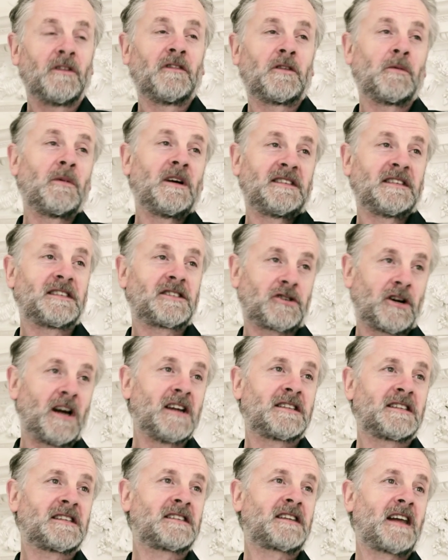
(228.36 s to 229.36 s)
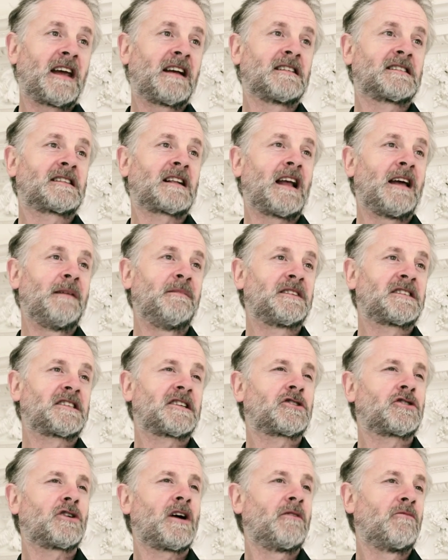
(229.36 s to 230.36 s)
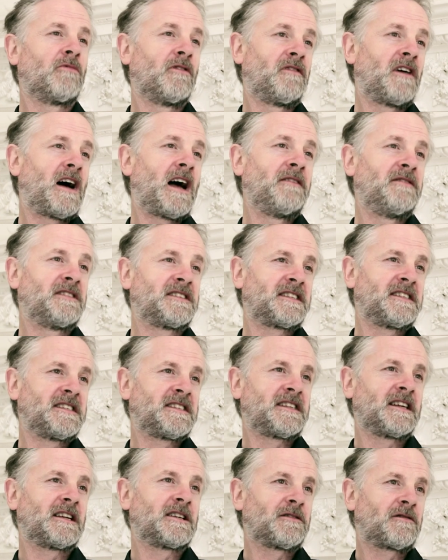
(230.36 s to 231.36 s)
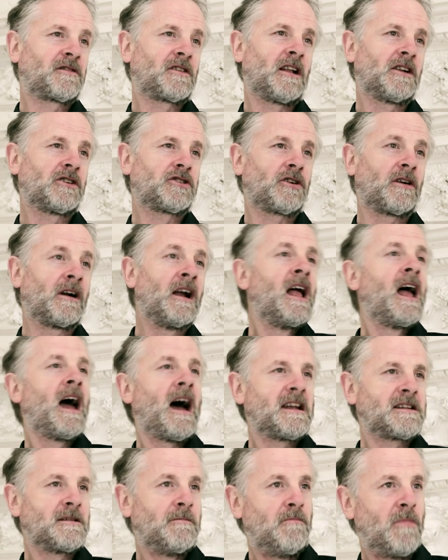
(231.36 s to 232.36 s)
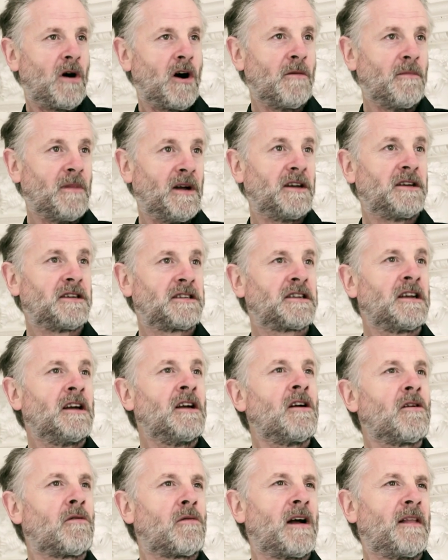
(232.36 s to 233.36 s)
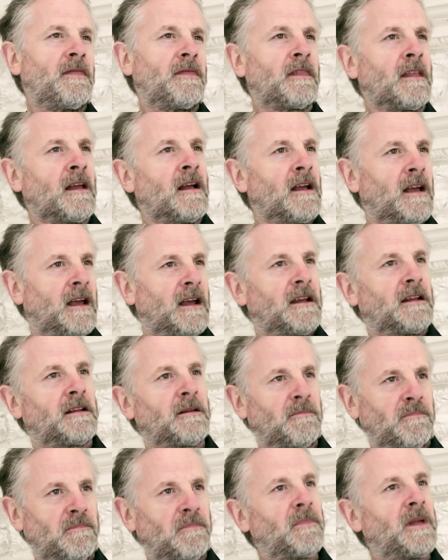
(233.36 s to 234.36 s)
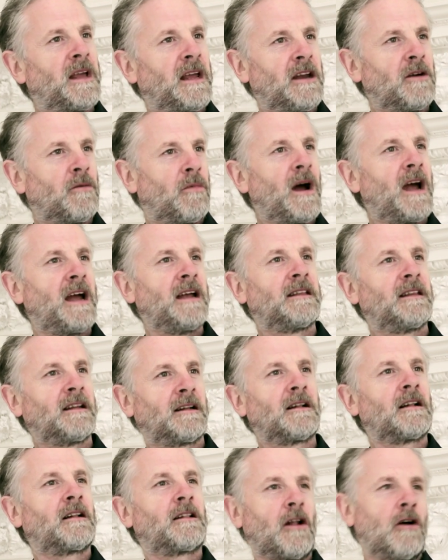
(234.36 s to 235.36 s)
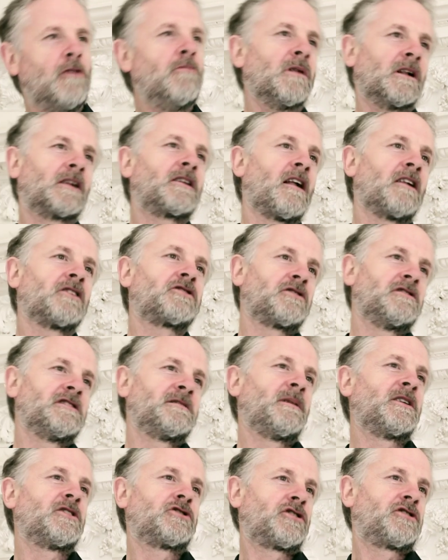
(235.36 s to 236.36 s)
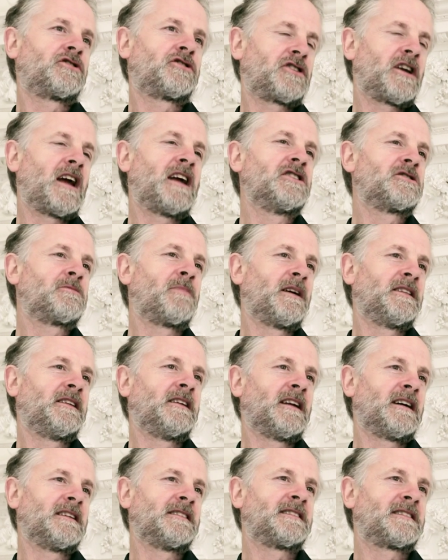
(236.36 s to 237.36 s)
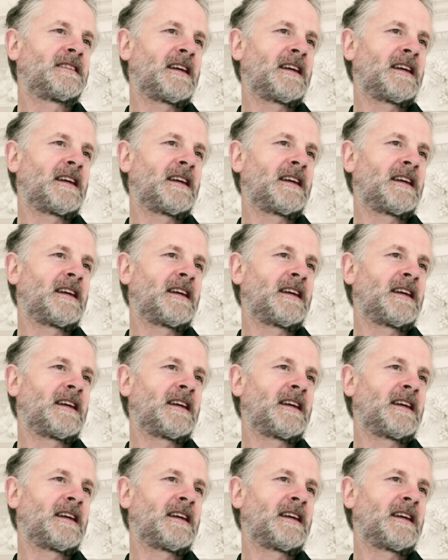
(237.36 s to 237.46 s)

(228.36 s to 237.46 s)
of the ways it's trying to stake its claim is to try and revive its distinctive culture at a moment when, in a way, the global culture is being changed by the United